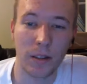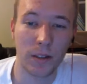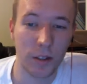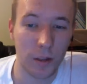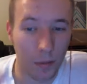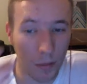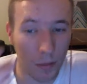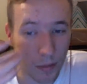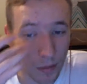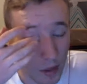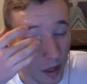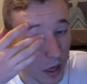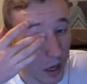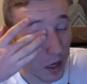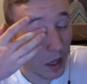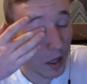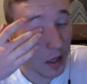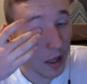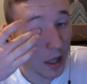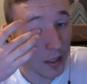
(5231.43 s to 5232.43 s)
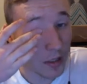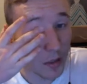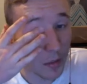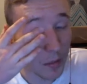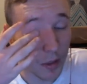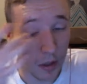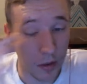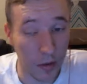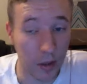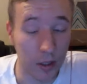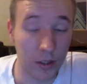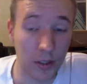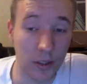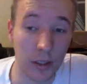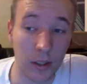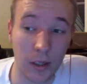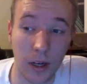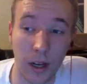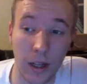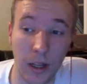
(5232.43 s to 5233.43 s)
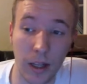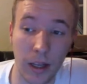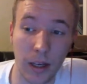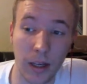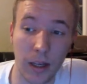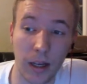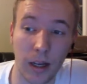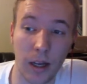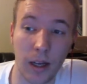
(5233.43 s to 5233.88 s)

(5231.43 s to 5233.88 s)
a big question. I think